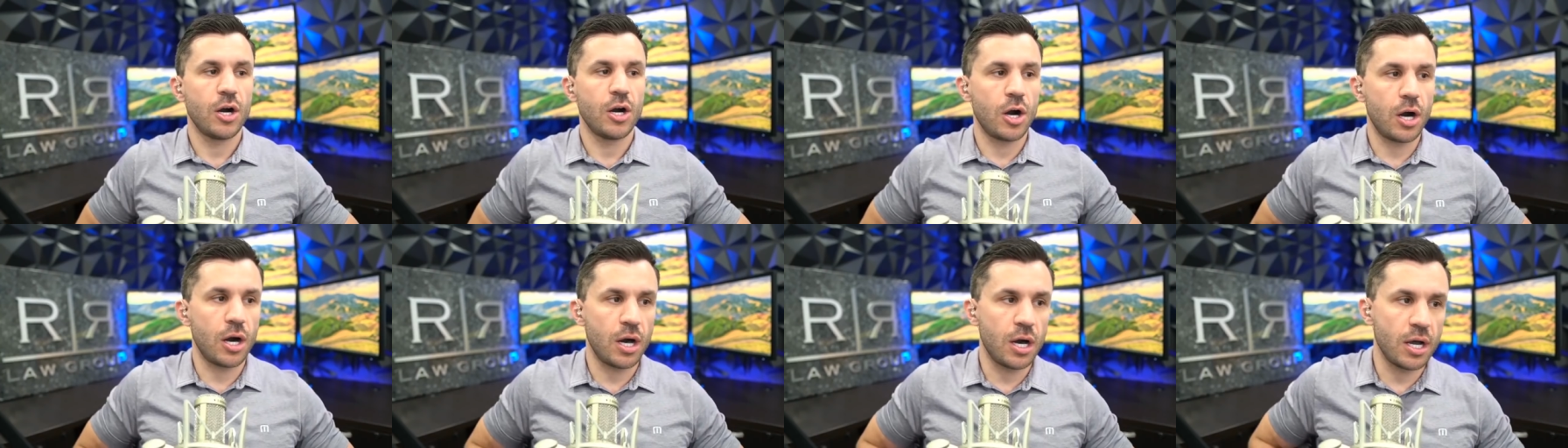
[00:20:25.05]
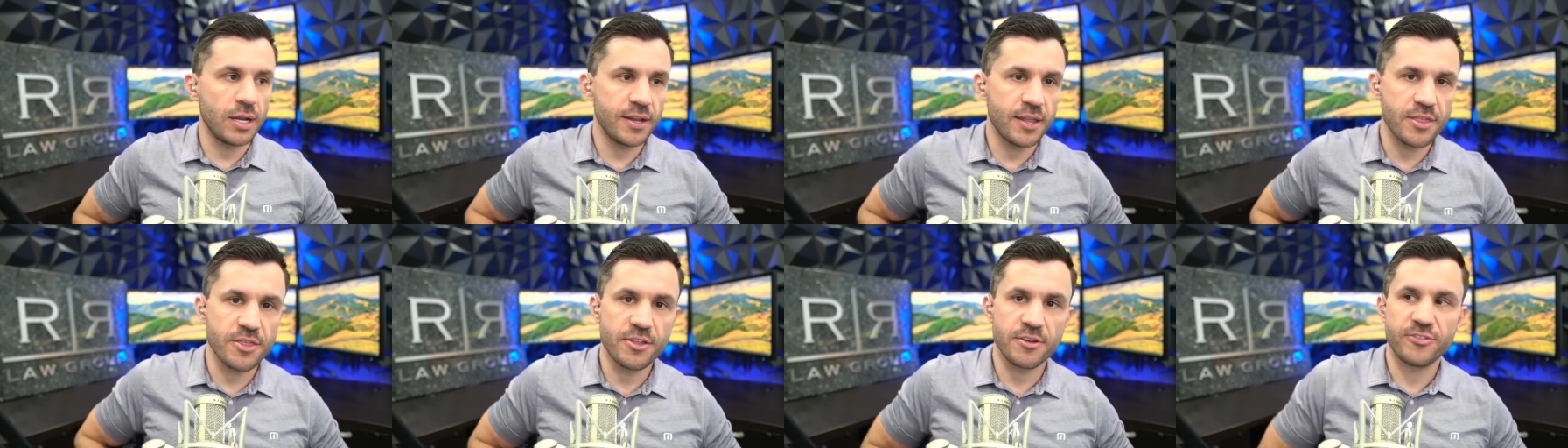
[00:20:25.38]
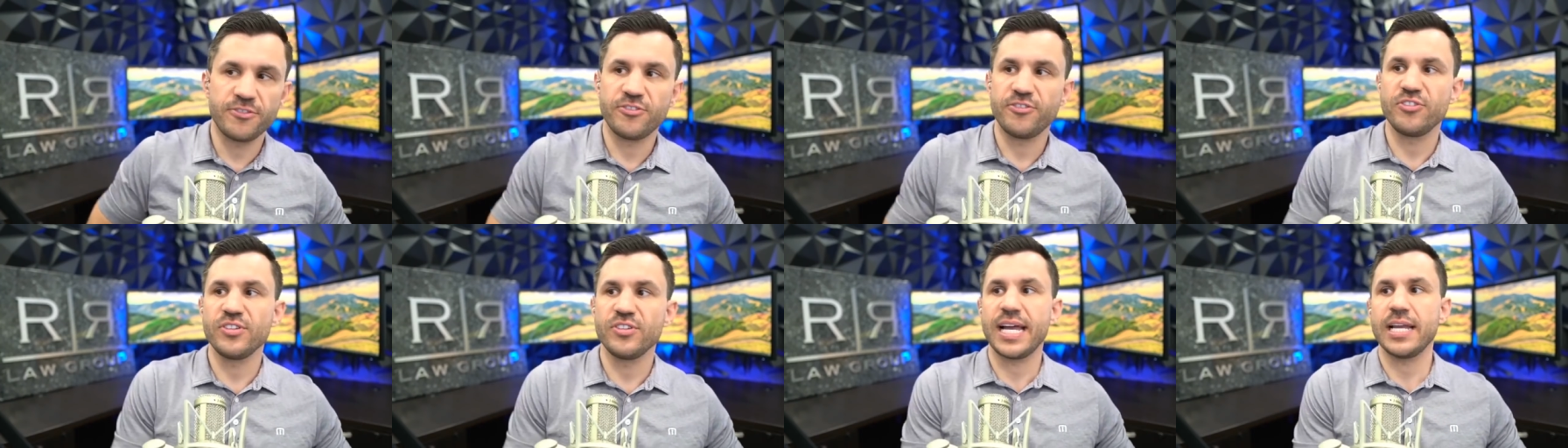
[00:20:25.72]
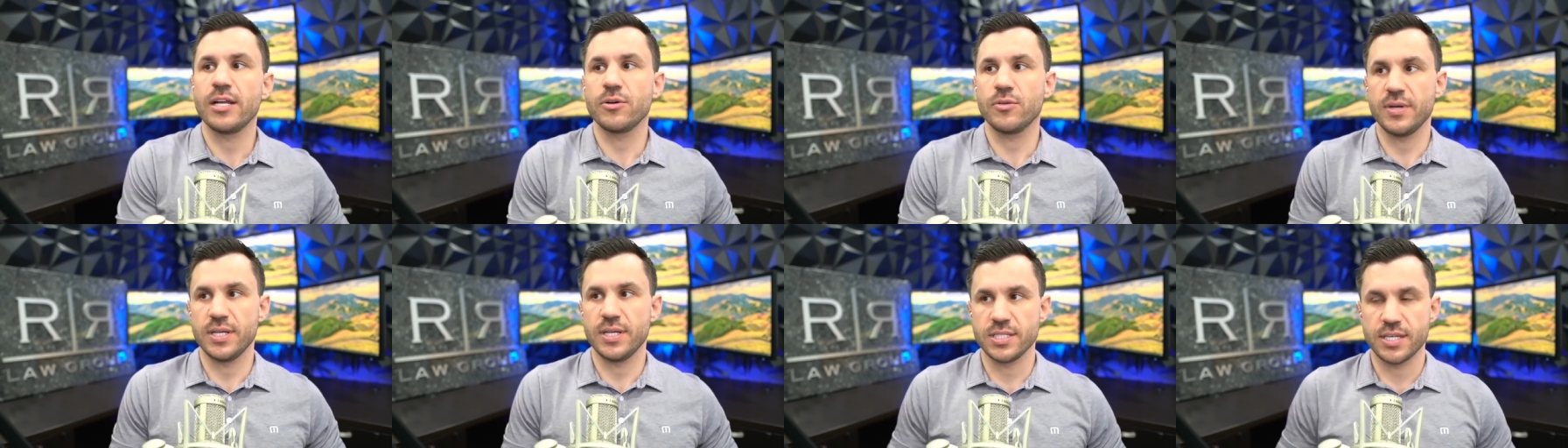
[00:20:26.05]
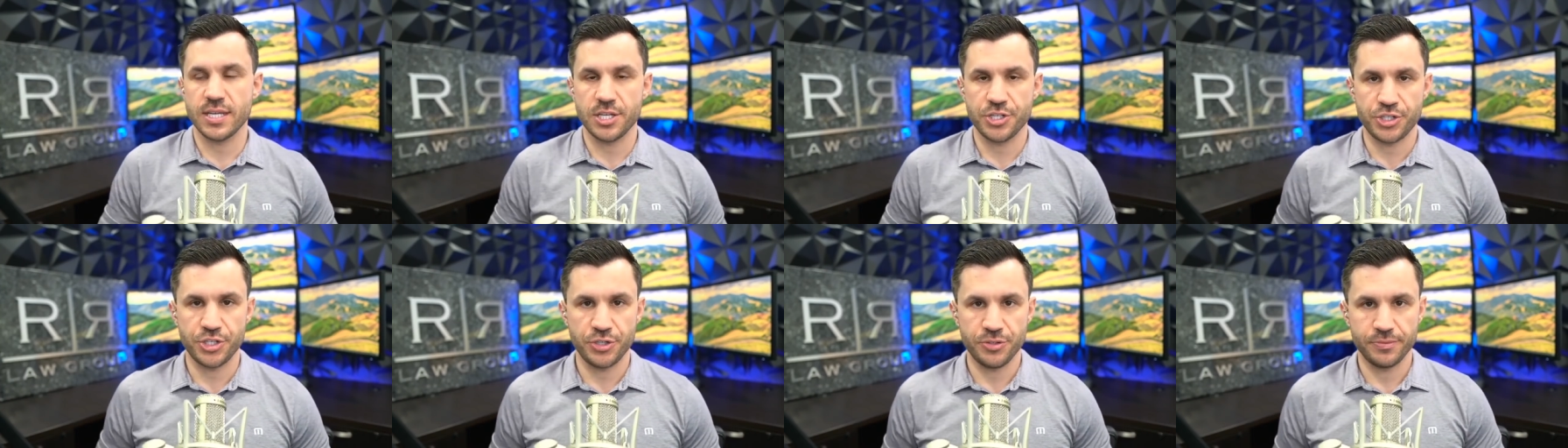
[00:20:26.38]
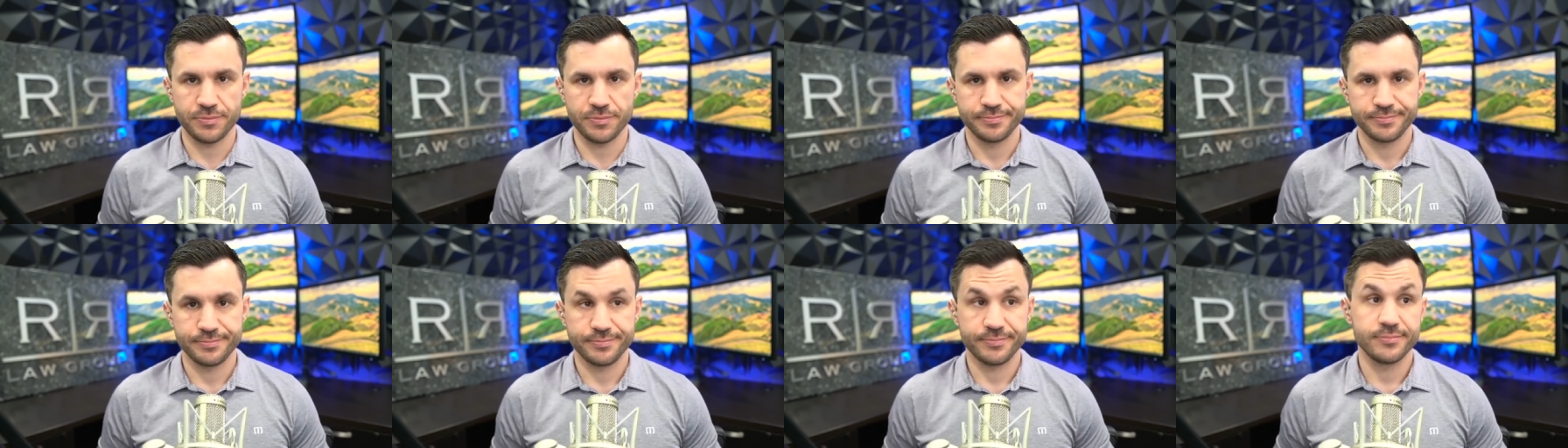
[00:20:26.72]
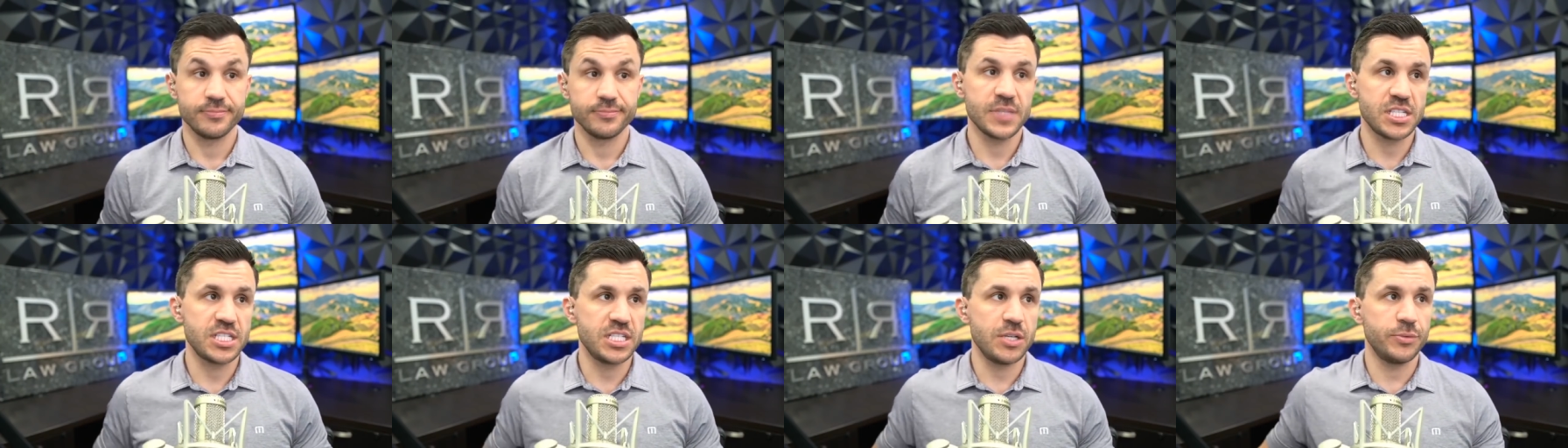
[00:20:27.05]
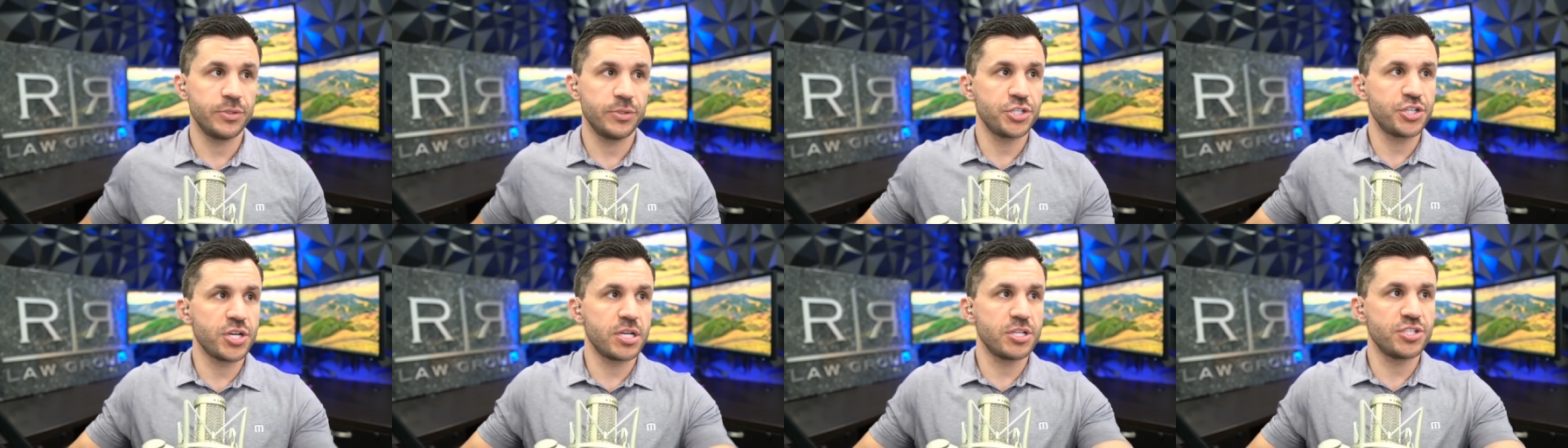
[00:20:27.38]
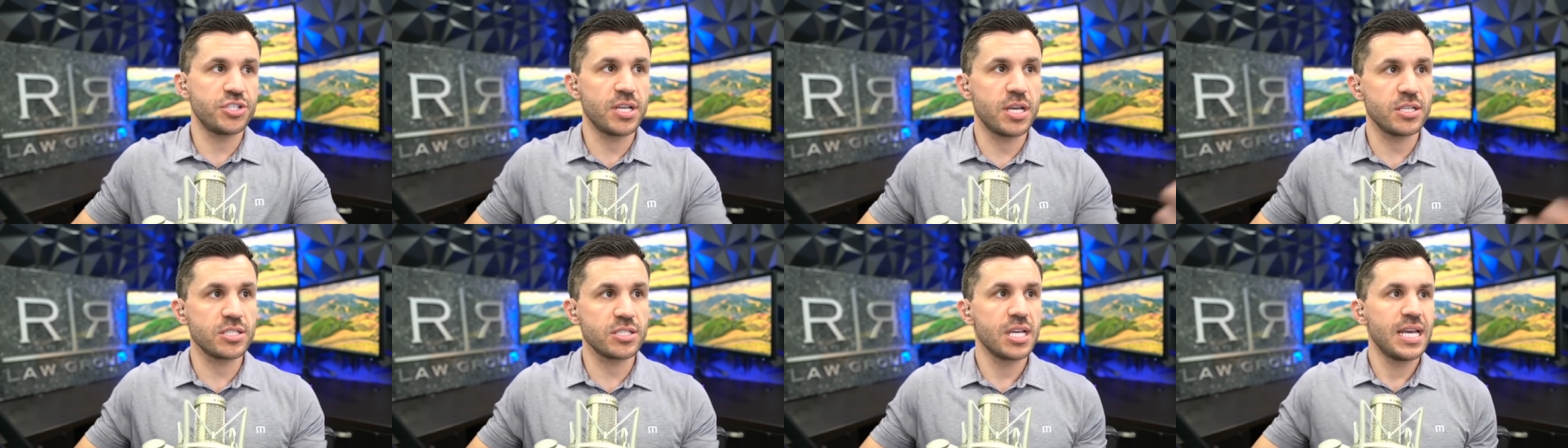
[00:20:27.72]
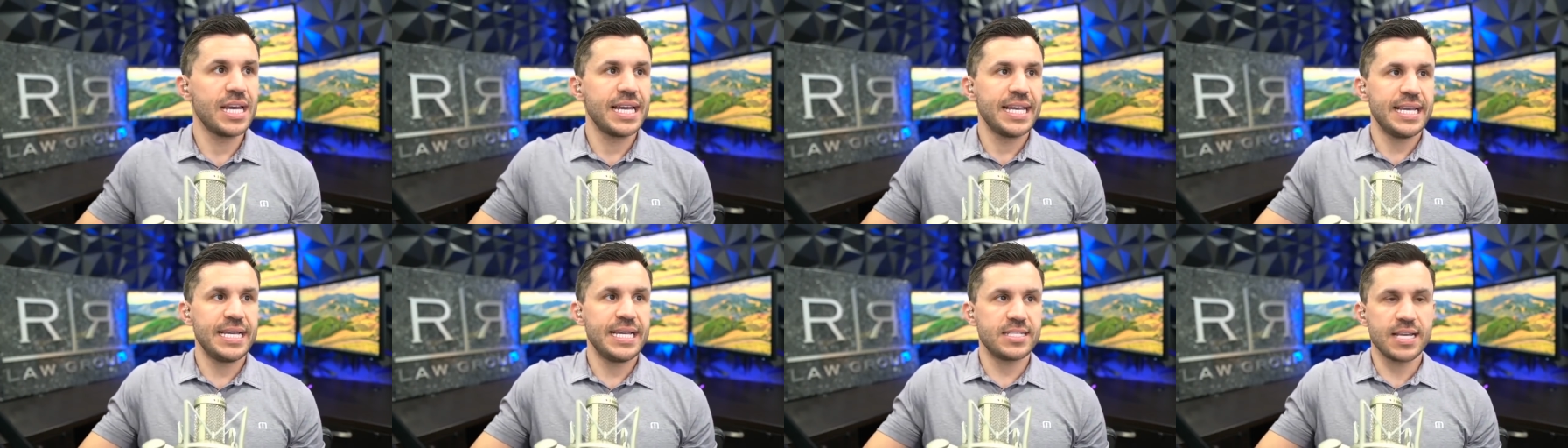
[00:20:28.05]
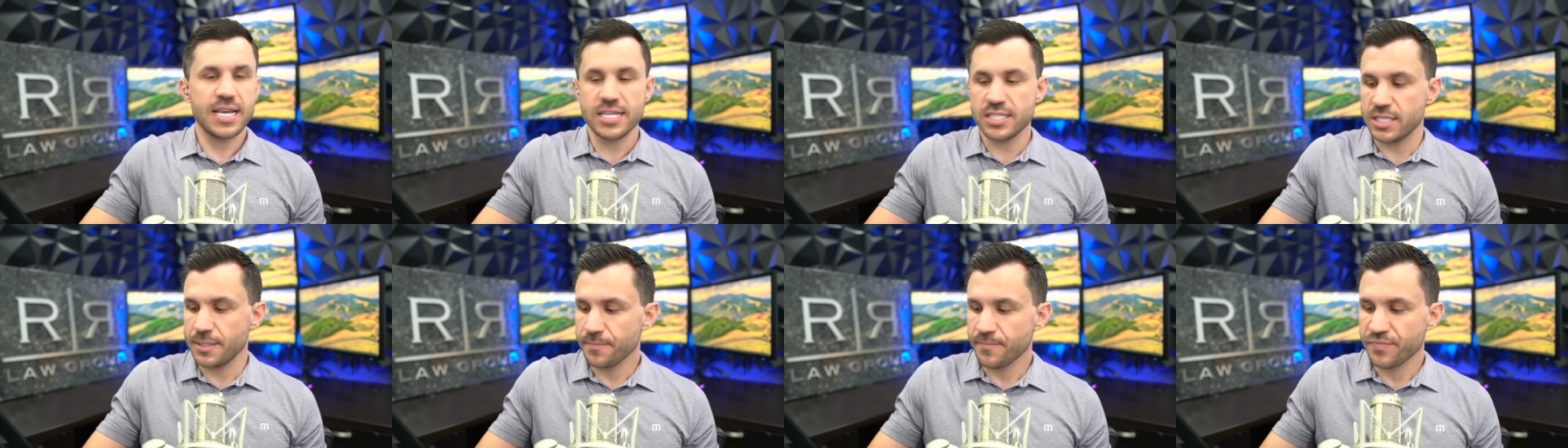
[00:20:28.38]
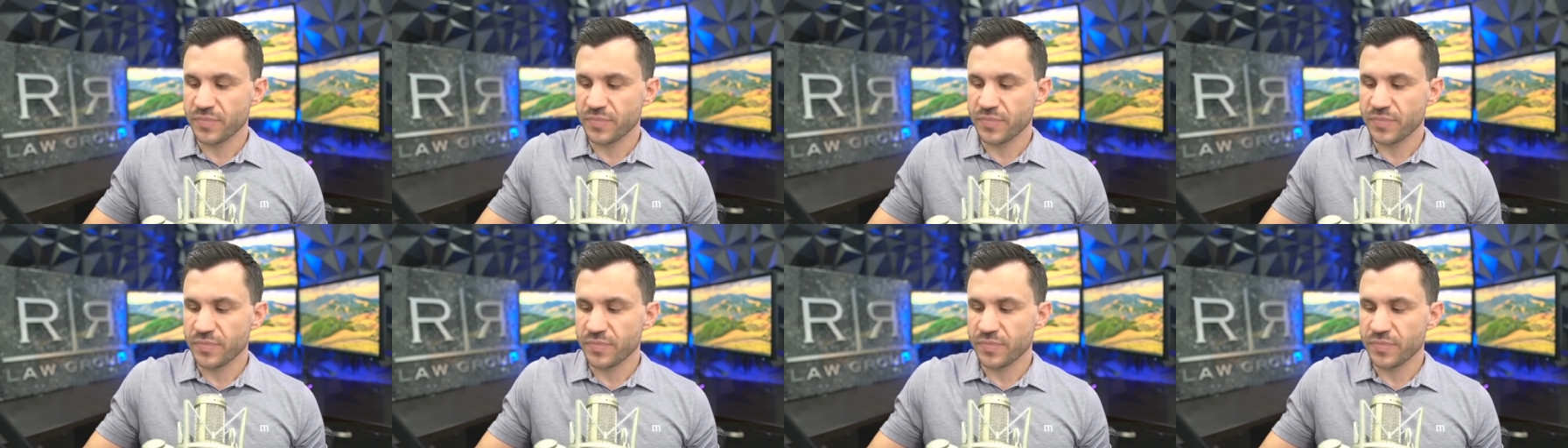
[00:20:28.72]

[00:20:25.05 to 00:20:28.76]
on the flight risk issue? Let's see what the judge says. He says,